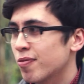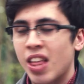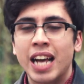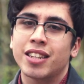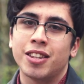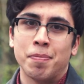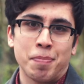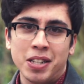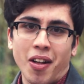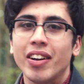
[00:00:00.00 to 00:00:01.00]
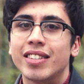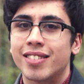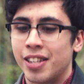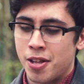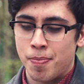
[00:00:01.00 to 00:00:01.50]
Thank them. Be
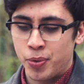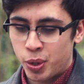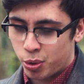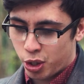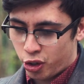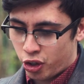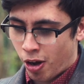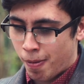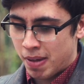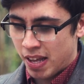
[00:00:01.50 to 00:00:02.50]
nice to them. Do a good job.